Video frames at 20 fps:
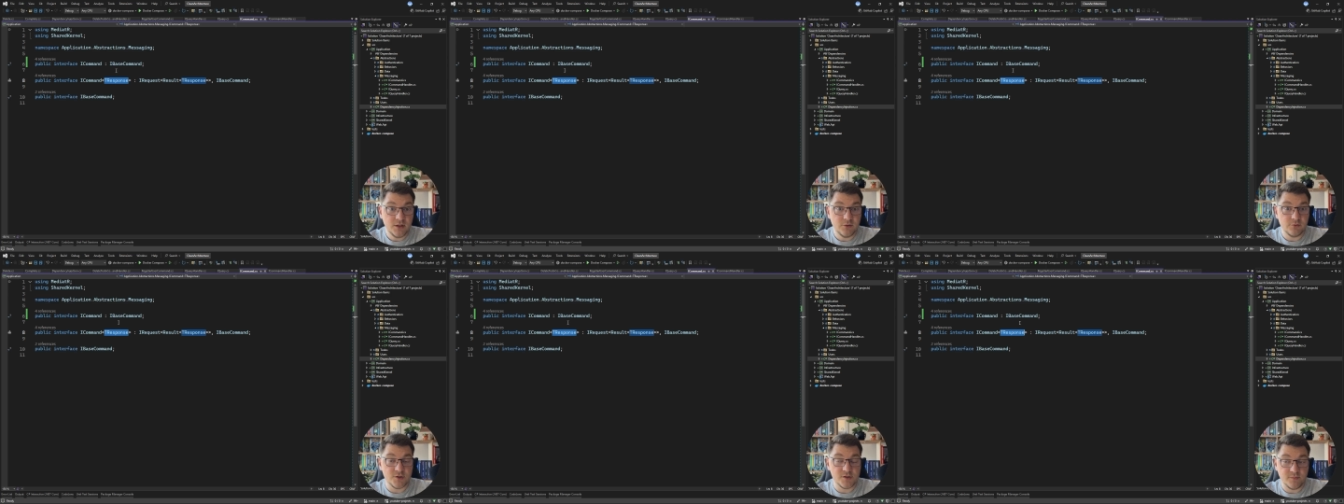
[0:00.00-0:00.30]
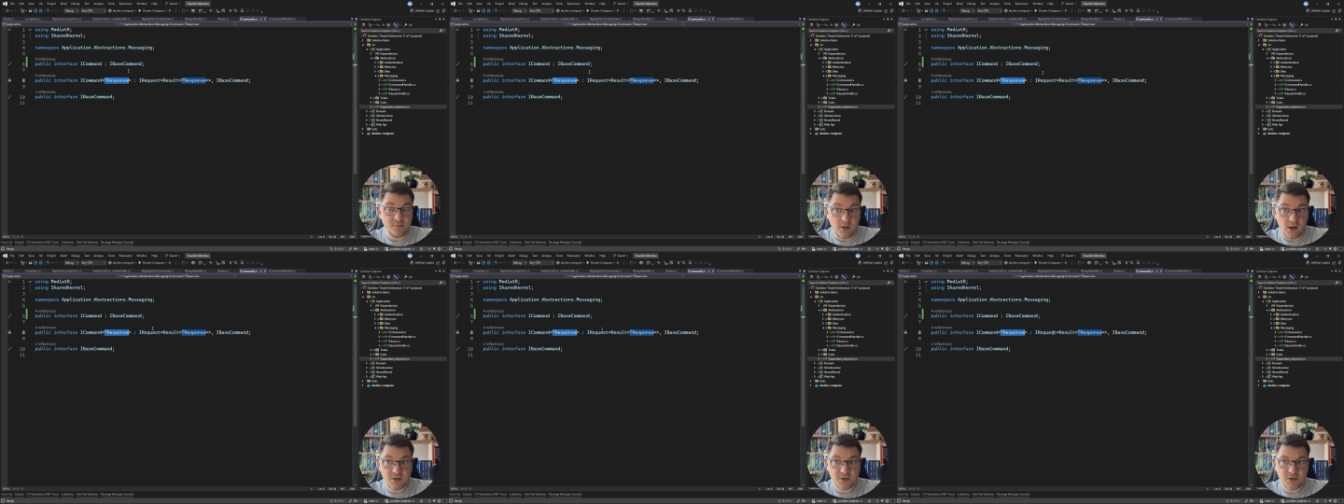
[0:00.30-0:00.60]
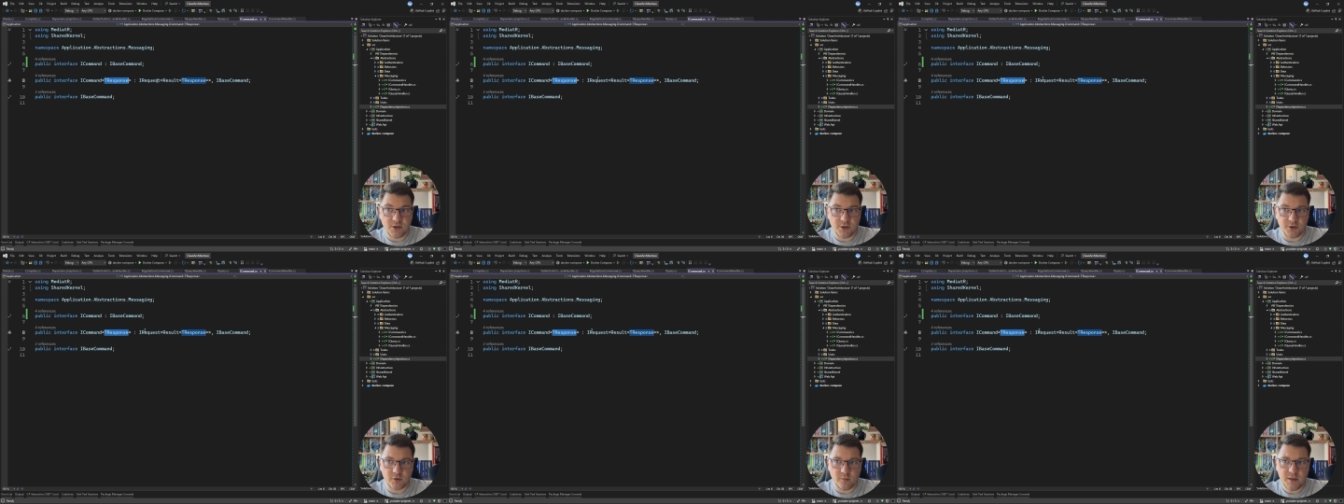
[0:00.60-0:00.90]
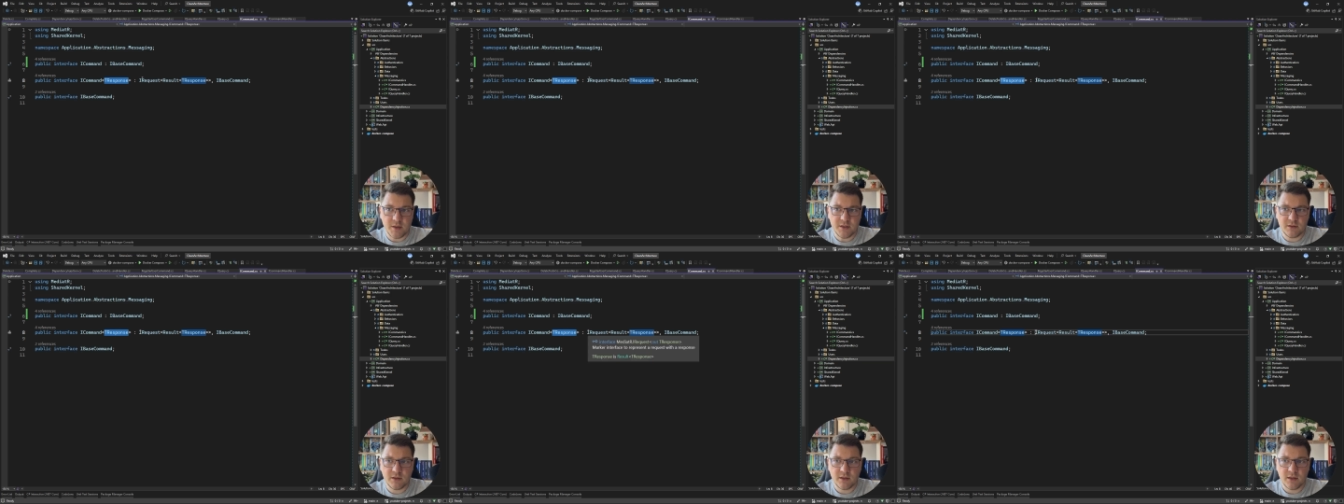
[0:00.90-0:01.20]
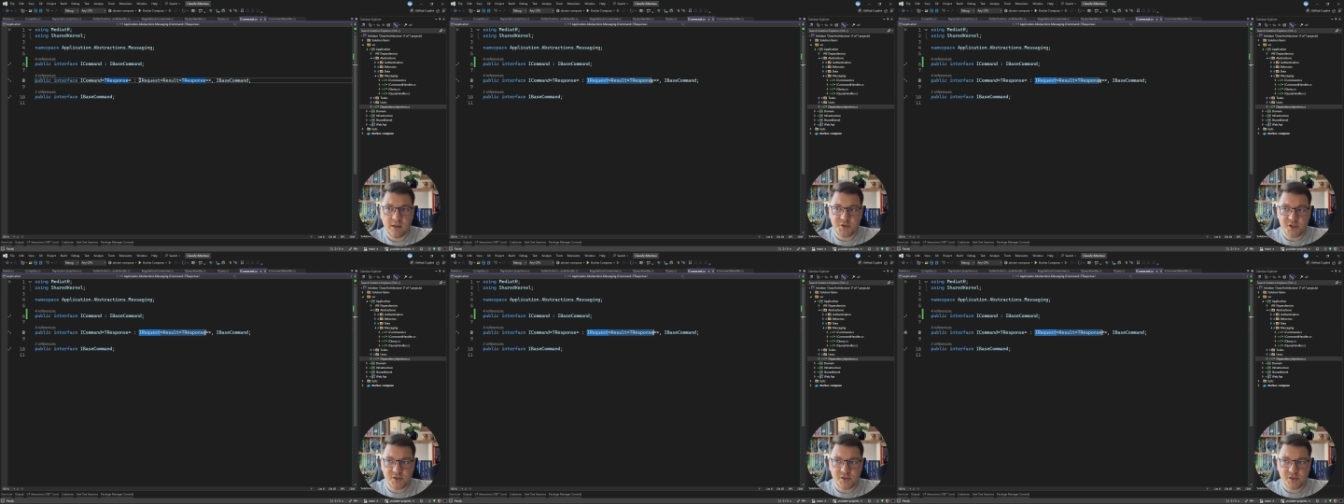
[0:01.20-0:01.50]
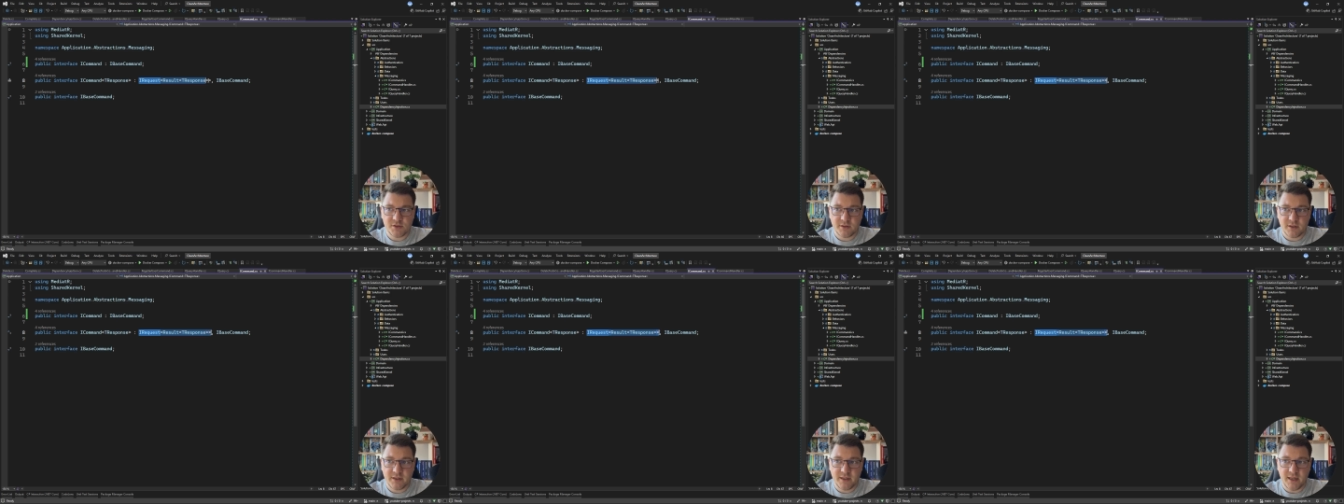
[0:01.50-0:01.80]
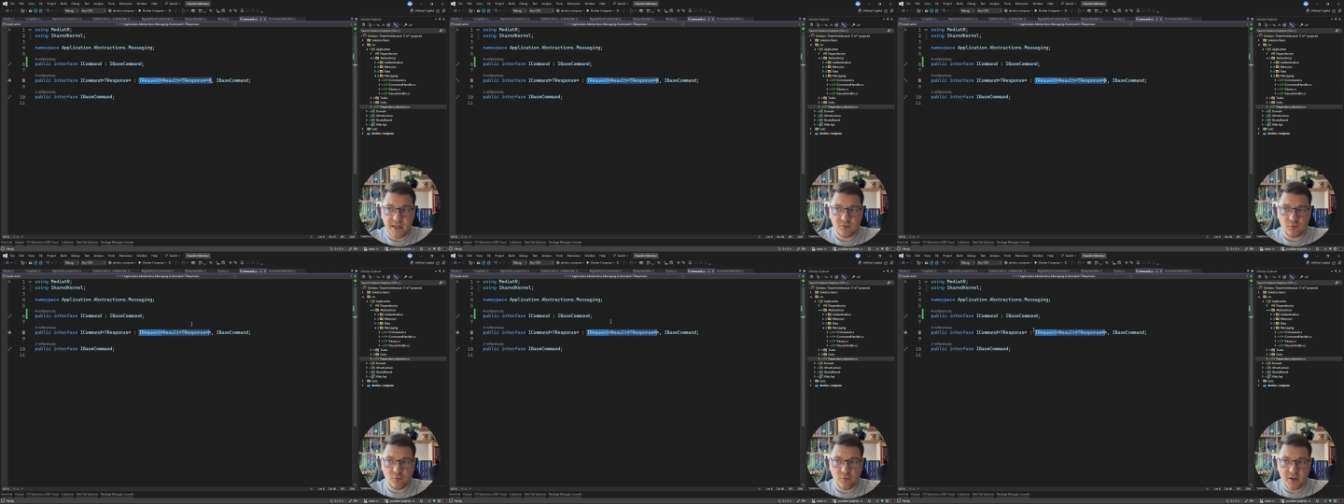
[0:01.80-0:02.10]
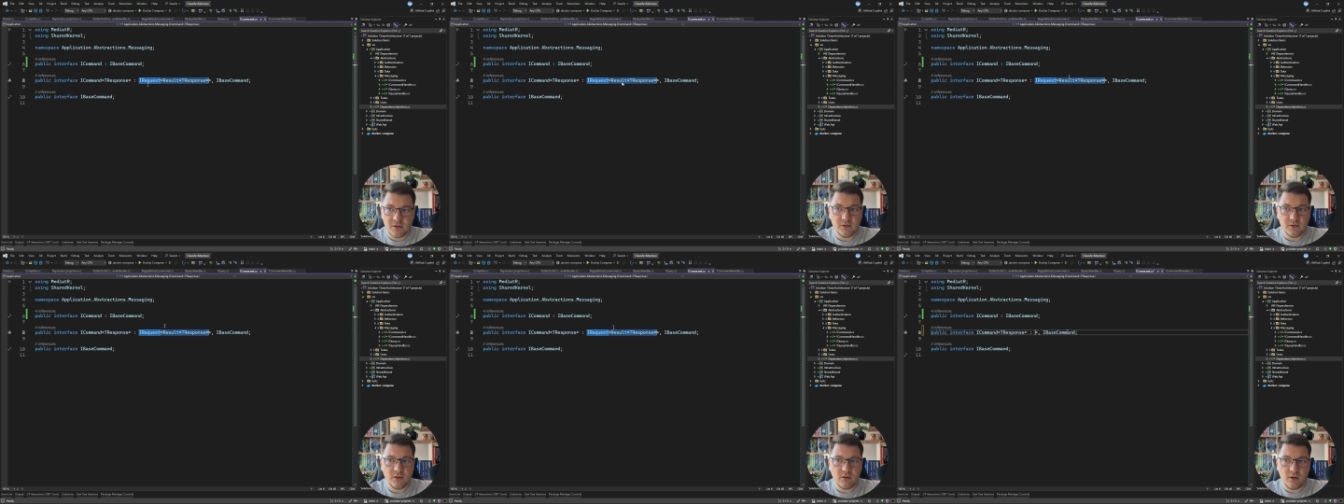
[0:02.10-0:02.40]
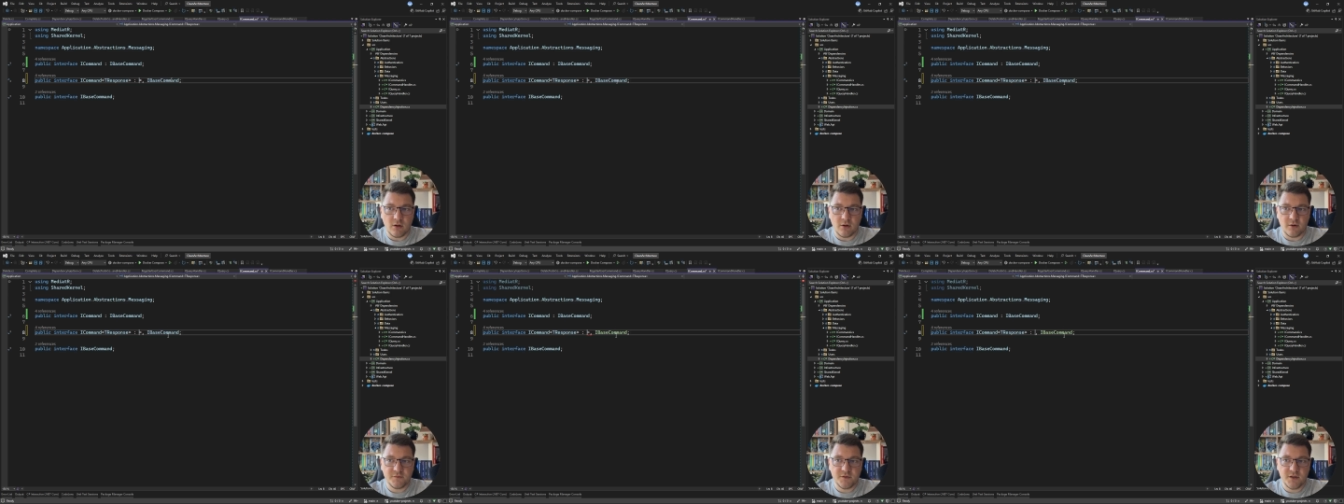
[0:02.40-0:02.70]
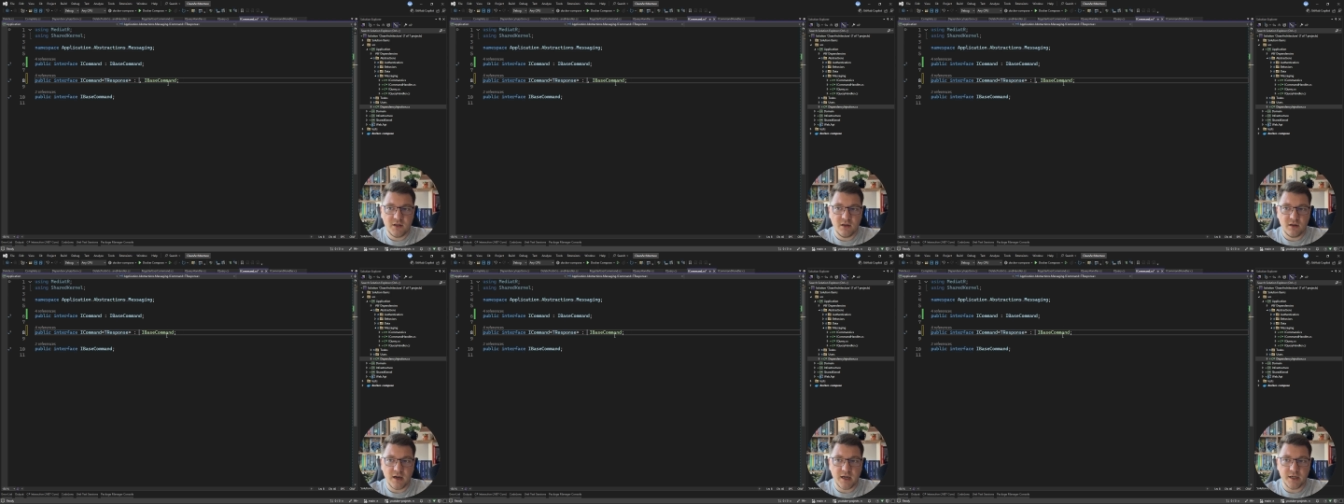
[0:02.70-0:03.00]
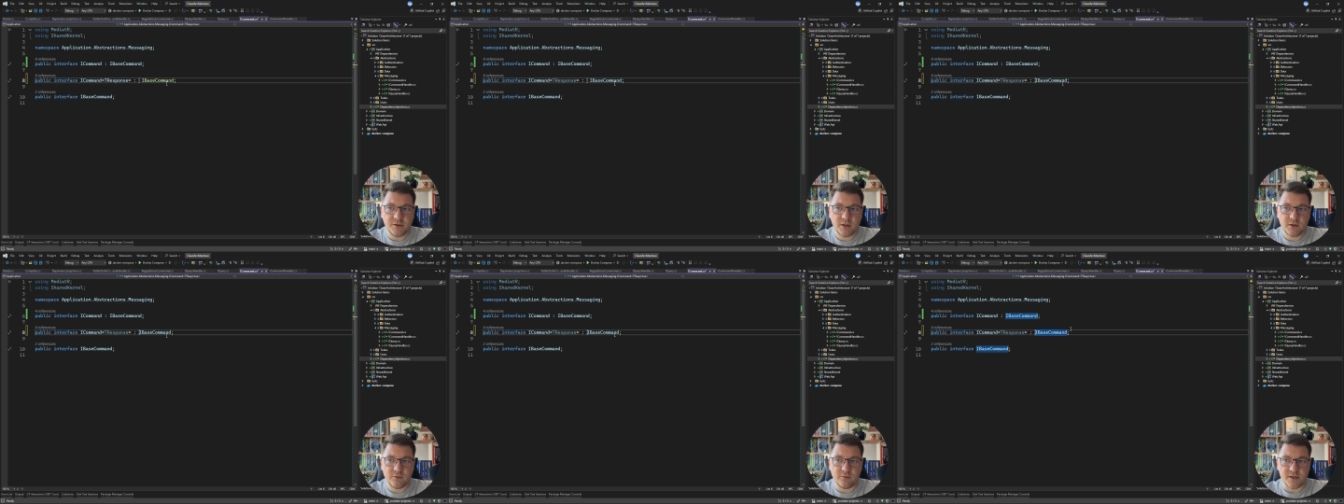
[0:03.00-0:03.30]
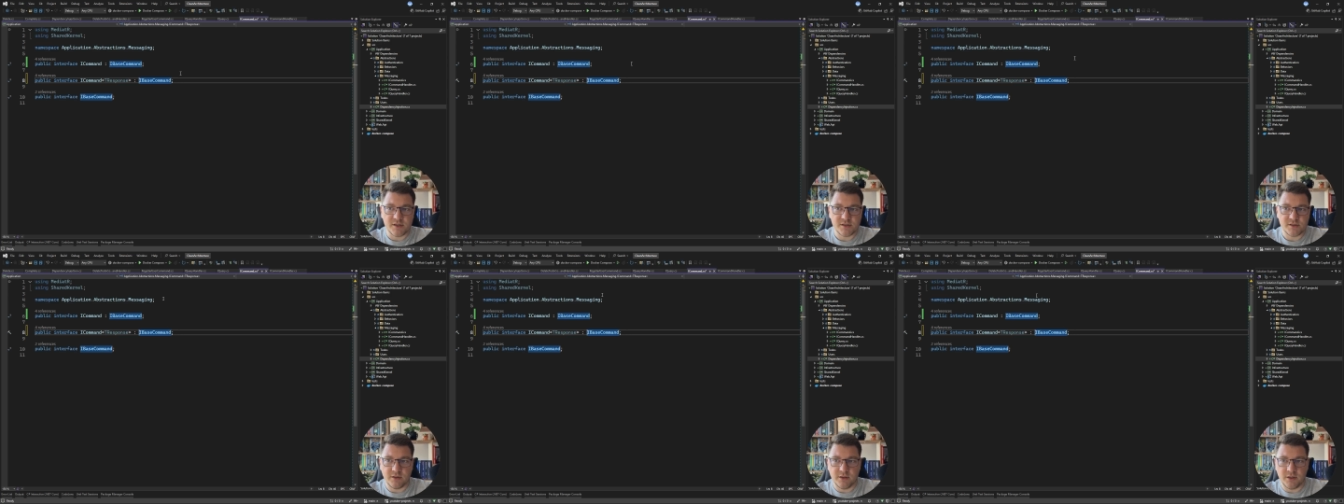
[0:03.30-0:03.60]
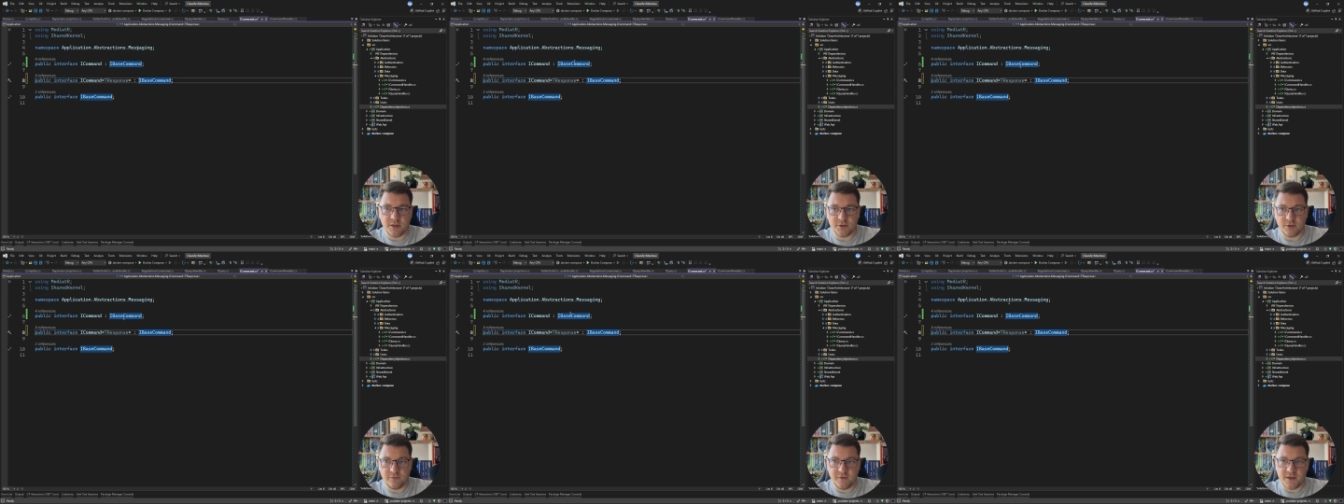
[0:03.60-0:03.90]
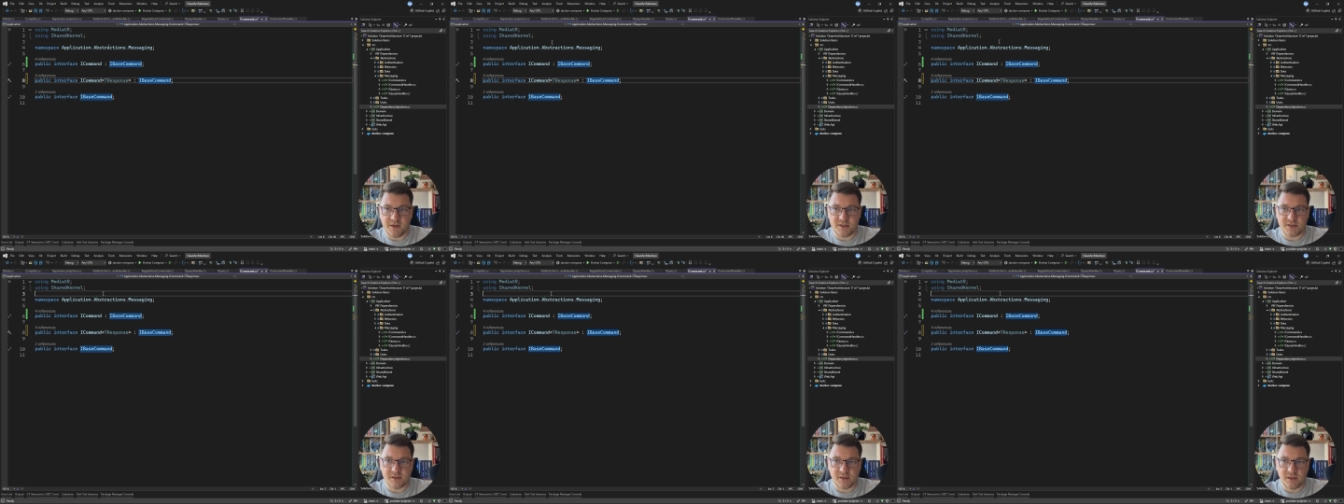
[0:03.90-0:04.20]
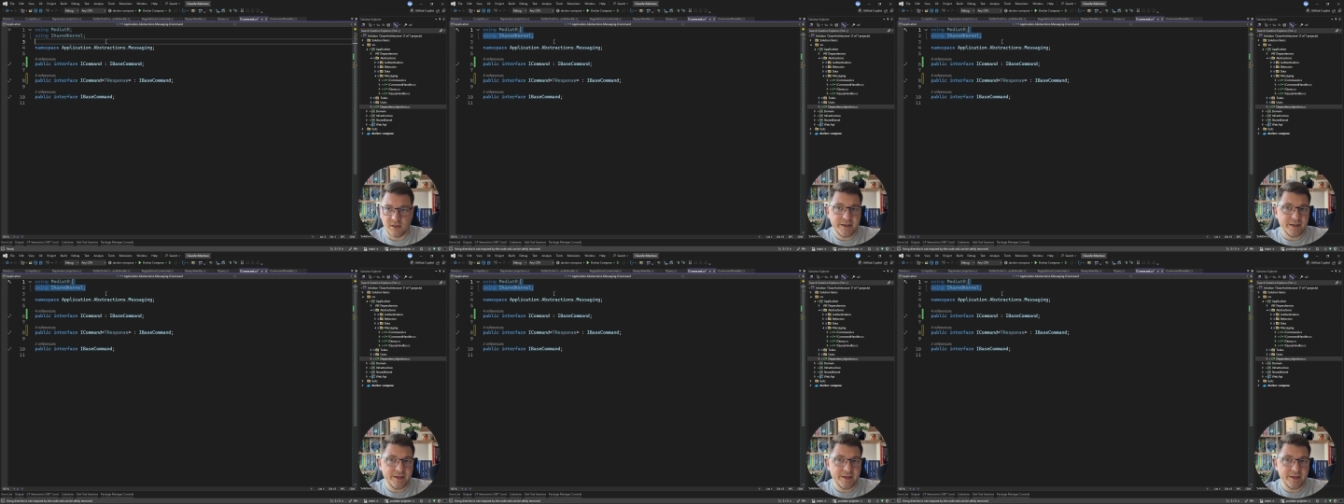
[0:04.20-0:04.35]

t response argument, we just get rid of the I request interface.